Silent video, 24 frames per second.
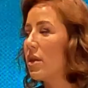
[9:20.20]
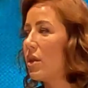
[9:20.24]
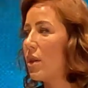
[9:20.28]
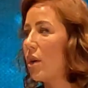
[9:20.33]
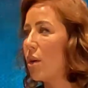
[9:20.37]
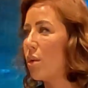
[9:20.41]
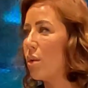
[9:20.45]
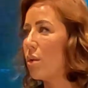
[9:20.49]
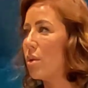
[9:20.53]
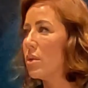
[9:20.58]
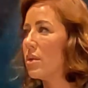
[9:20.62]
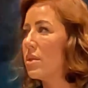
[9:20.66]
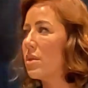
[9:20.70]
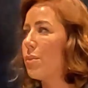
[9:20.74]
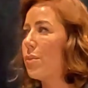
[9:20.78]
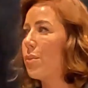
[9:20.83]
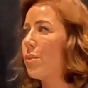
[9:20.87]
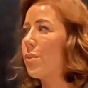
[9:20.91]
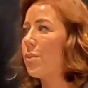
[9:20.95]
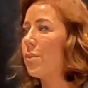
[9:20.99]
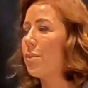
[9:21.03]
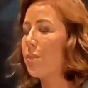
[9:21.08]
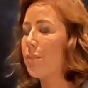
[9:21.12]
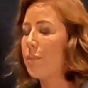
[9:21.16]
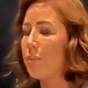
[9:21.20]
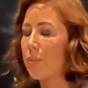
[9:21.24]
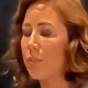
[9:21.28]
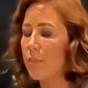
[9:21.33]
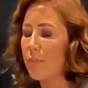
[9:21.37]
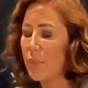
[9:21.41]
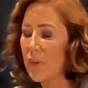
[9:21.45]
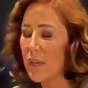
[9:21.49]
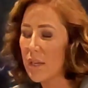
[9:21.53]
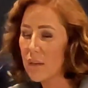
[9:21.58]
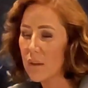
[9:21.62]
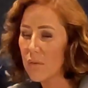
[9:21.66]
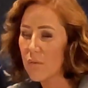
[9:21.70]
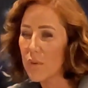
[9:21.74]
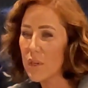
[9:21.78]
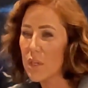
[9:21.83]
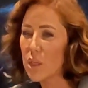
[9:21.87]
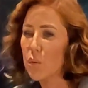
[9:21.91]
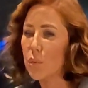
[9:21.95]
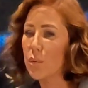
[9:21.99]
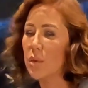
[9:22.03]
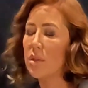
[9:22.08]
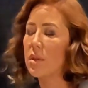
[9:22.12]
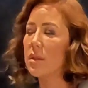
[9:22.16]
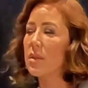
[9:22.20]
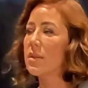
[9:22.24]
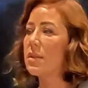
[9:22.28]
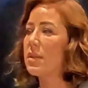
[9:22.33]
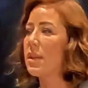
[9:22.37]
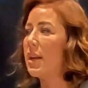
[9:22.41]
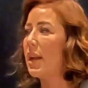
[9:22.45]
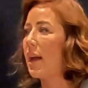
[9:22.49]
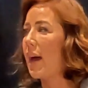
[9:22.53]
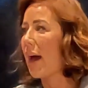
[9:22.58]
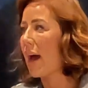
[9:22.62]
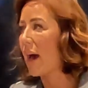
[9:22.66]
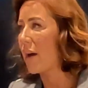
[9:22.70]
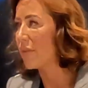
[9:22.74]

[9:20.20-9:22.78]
those individuals that have